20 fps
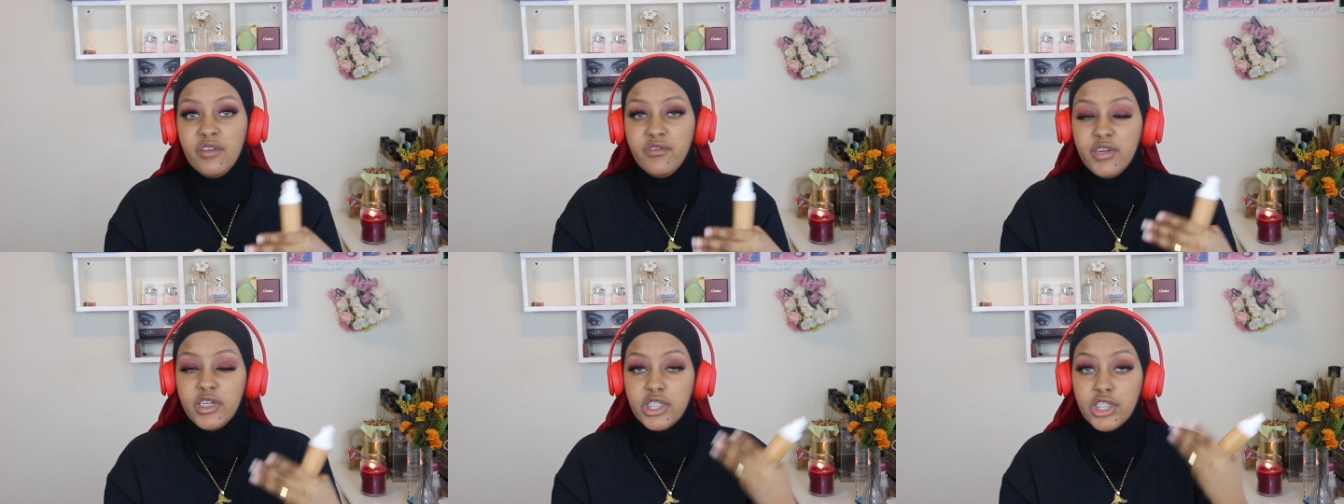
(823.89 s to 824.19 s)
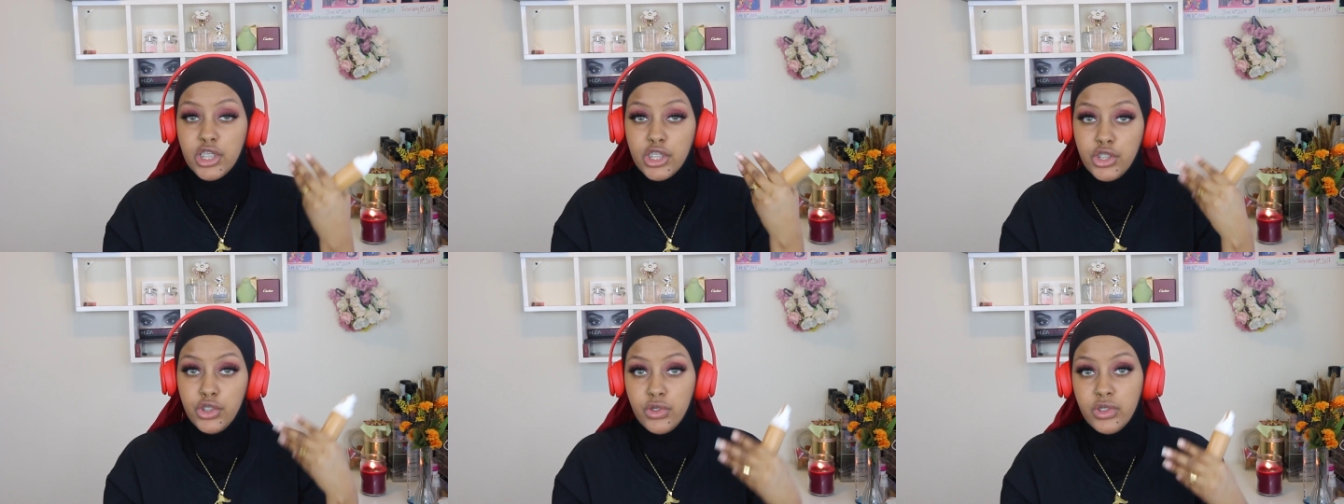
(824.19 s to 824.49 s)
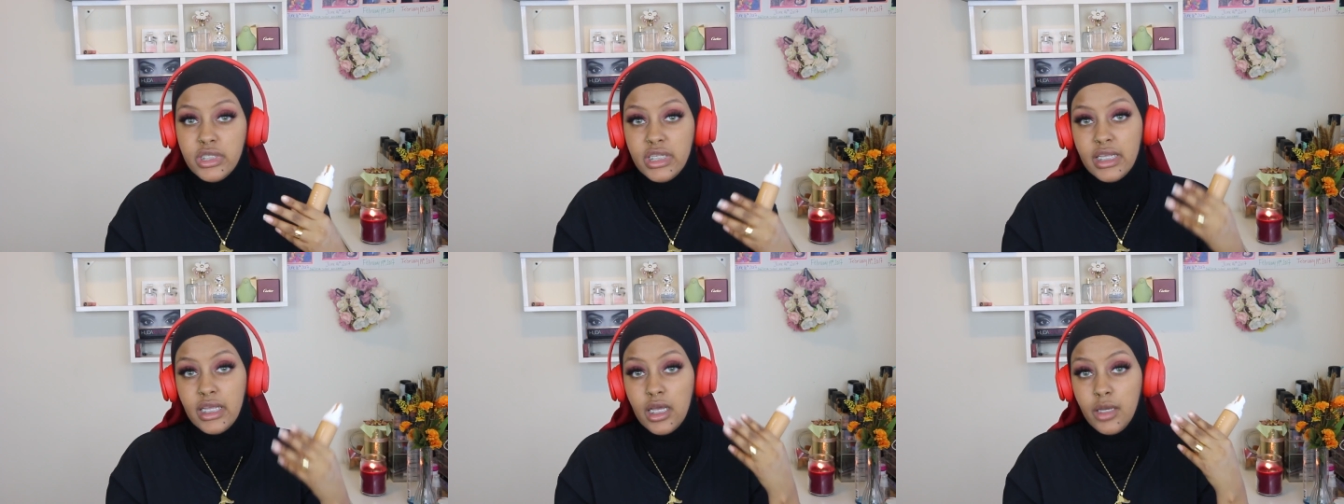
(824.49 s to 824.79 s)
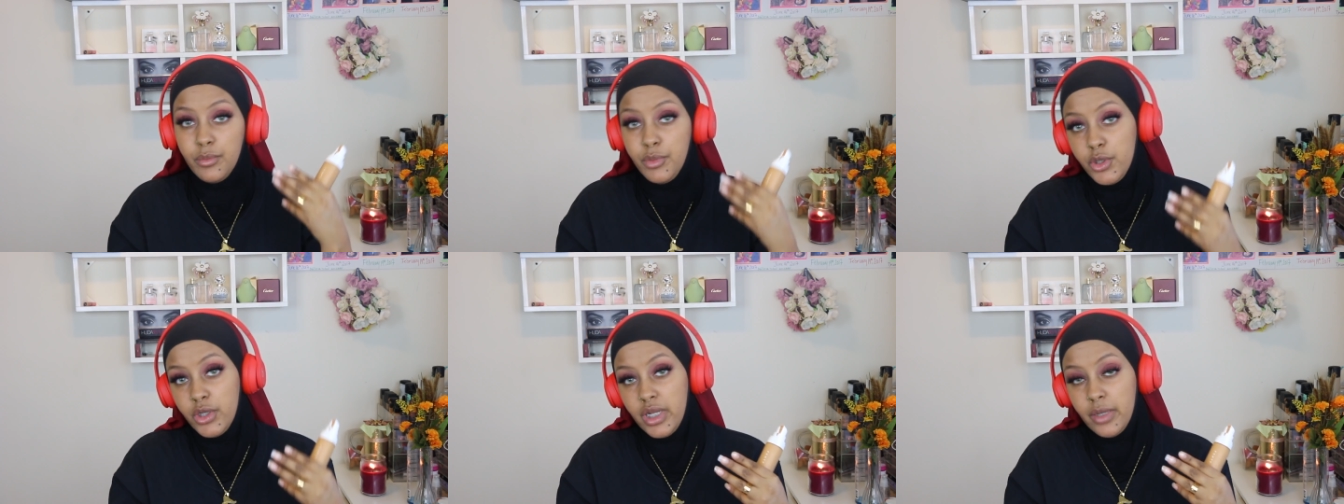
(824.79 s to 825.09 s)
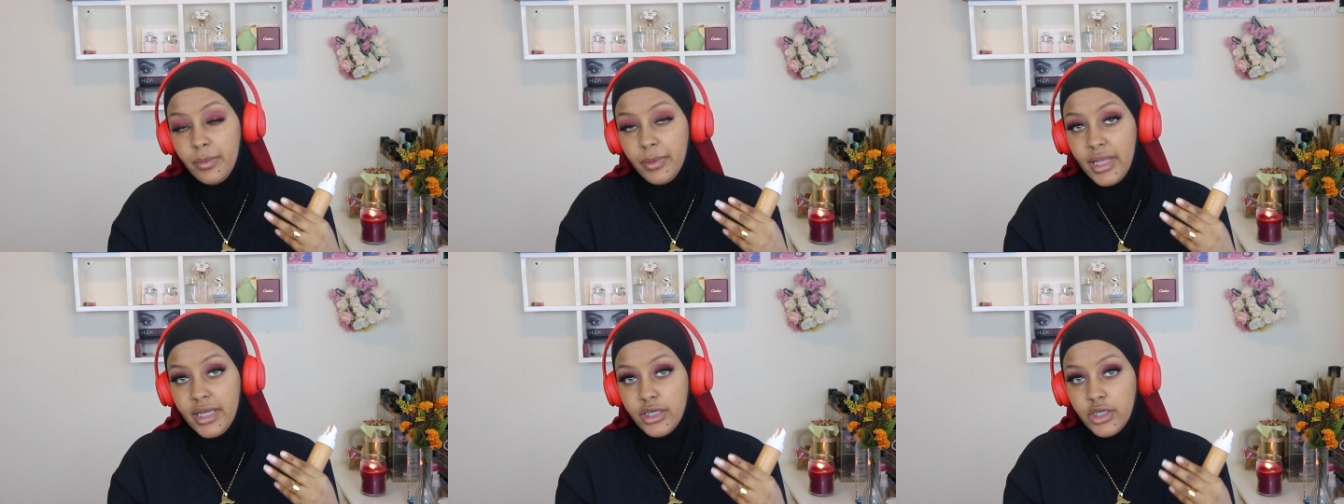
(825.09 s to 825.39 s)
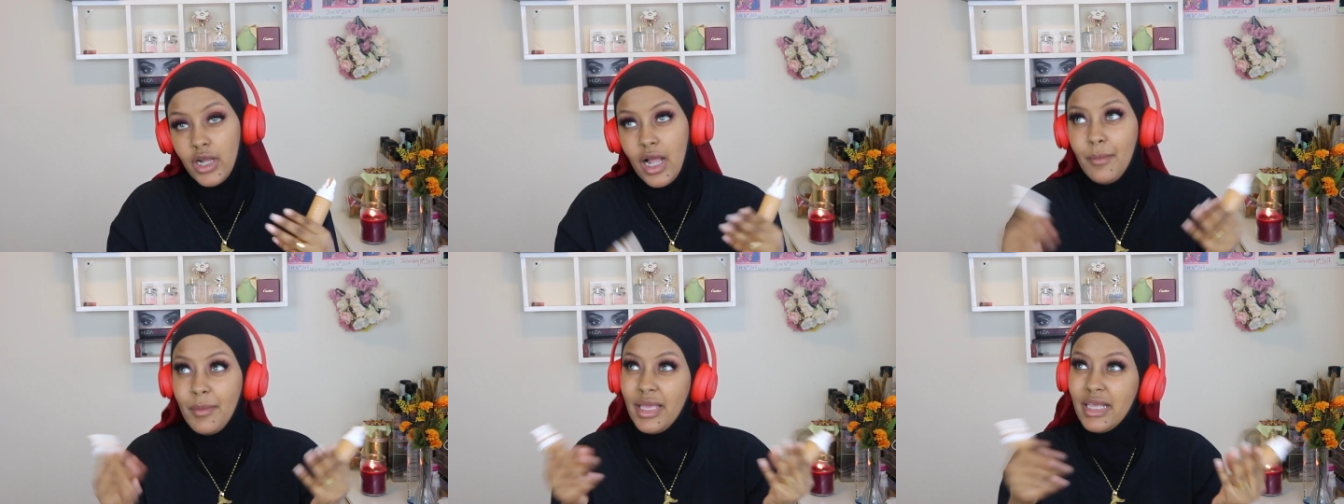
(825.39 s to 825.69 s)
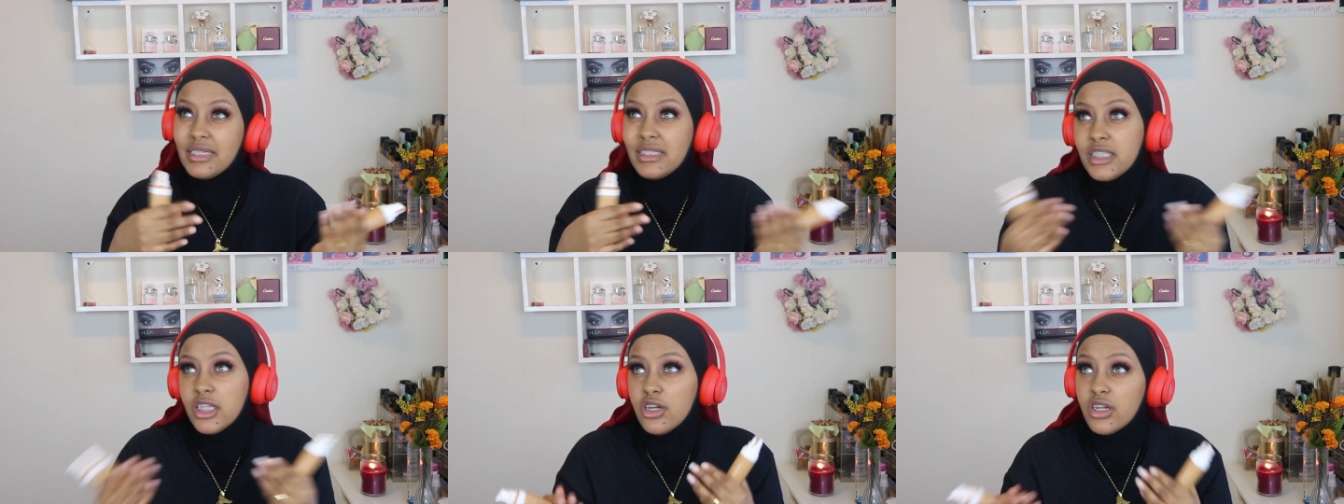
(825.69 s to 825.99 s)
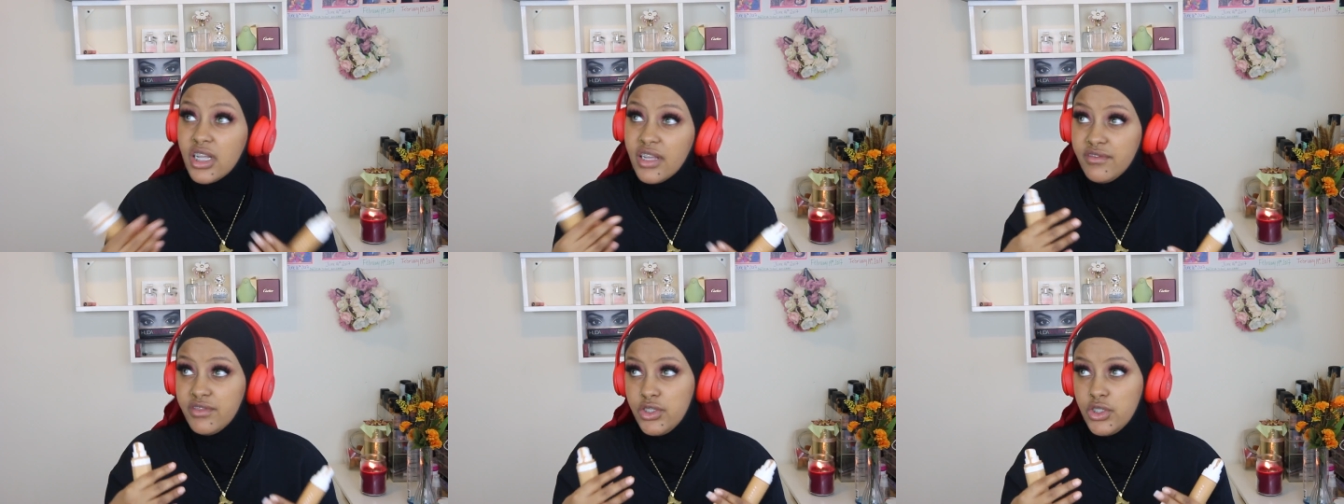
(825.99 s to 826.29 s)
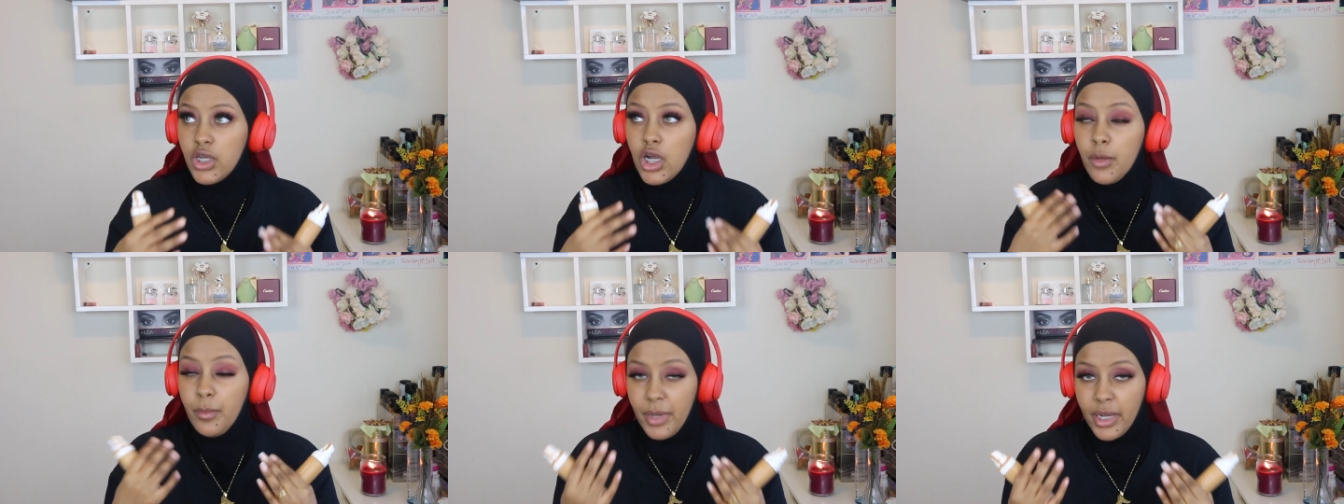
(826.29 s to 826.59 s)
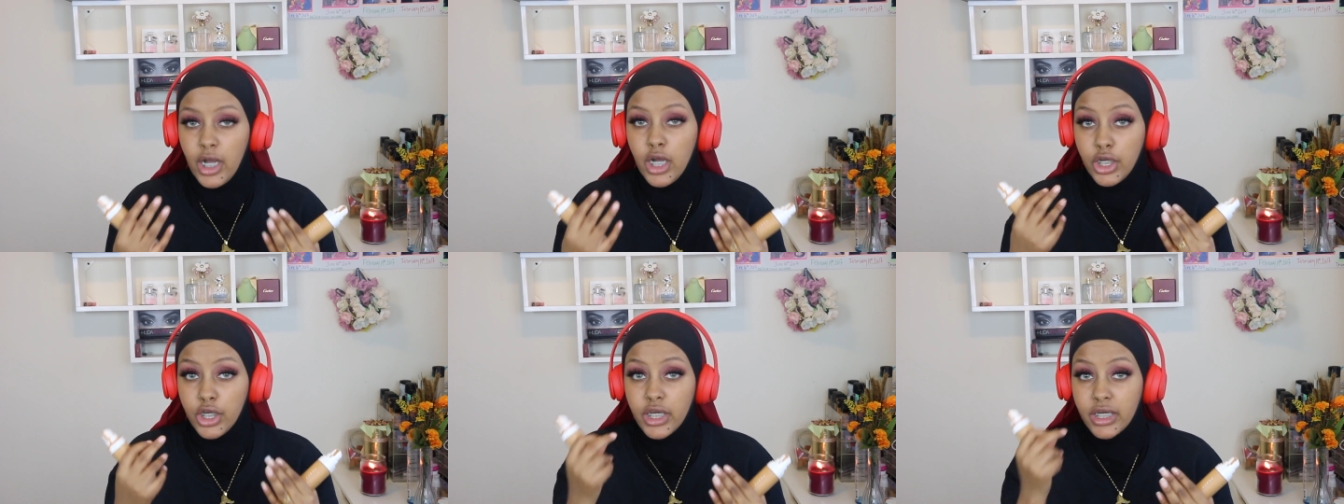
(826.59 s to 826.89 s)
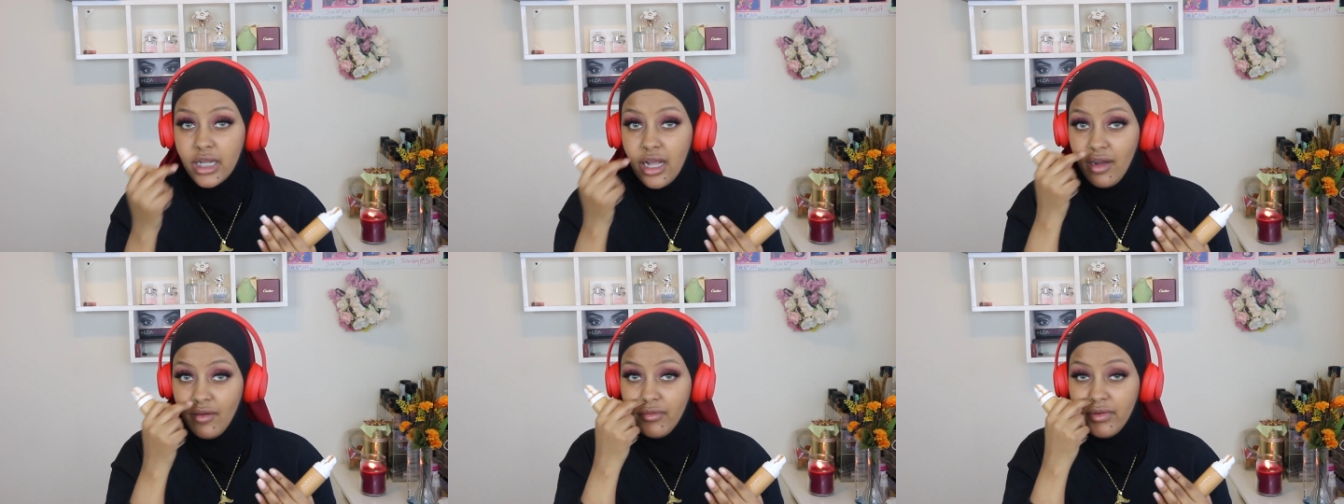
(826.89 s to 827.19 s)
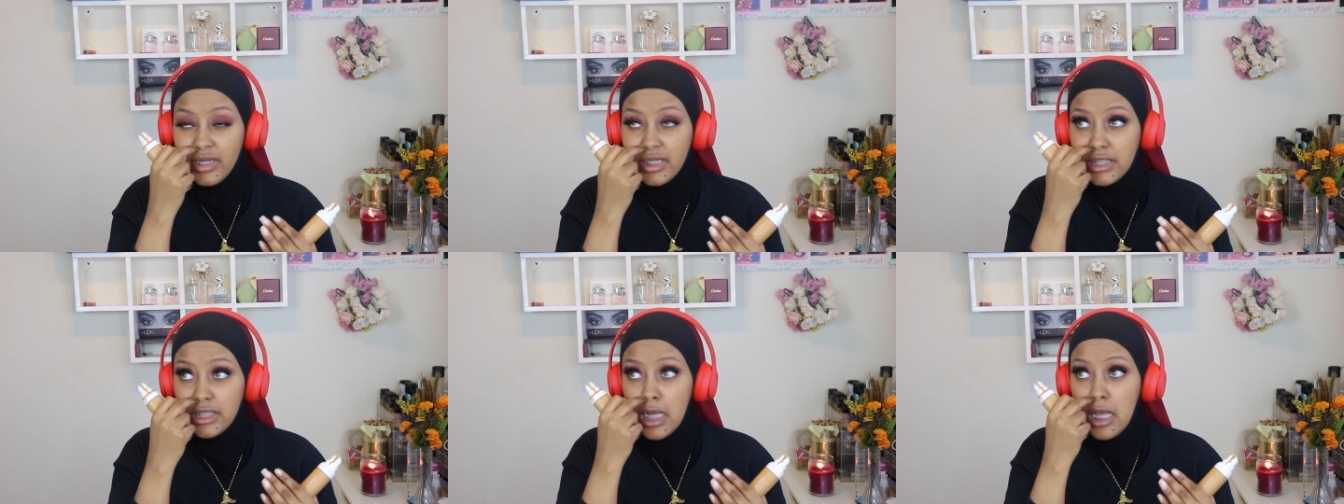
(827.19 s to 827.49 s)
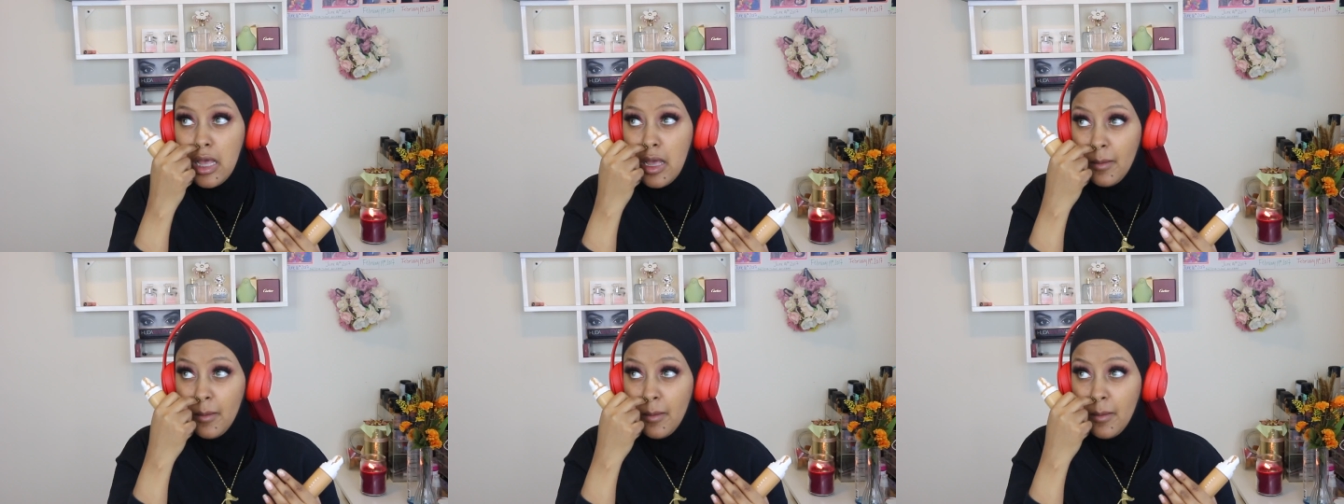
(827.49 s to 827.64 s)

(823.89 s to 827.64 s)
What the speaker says: versus using a beauty blender. I mean, it still gives you a good coverage,